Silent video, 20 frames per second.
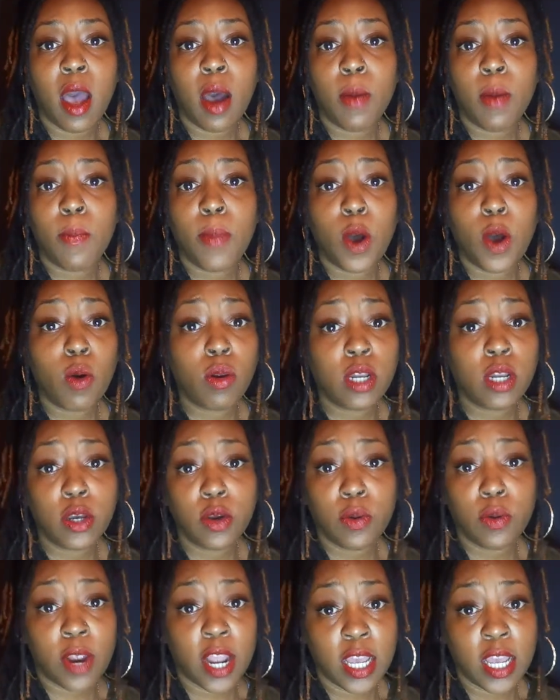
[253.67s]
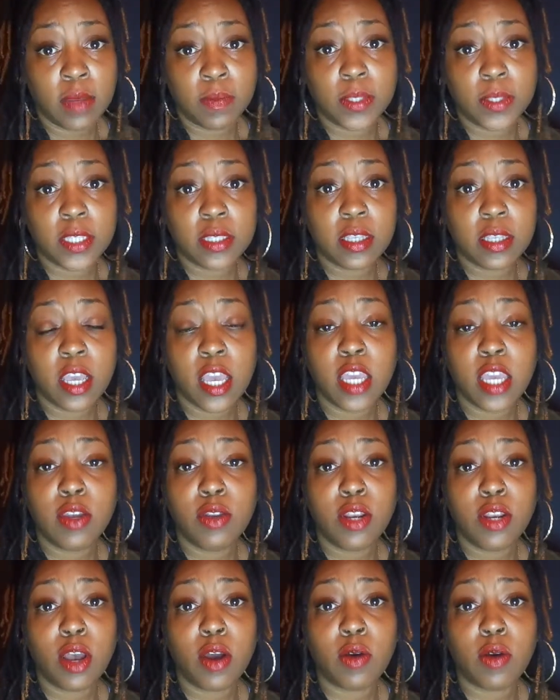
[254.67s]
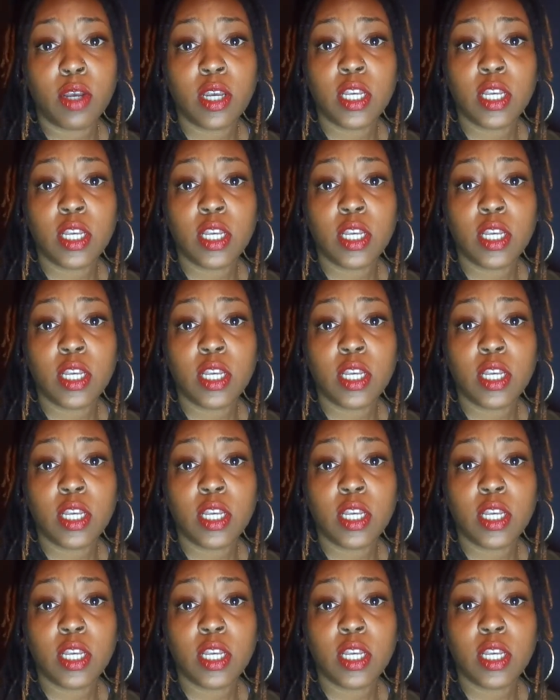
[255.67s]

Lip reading: a bowl of grapes, and you know,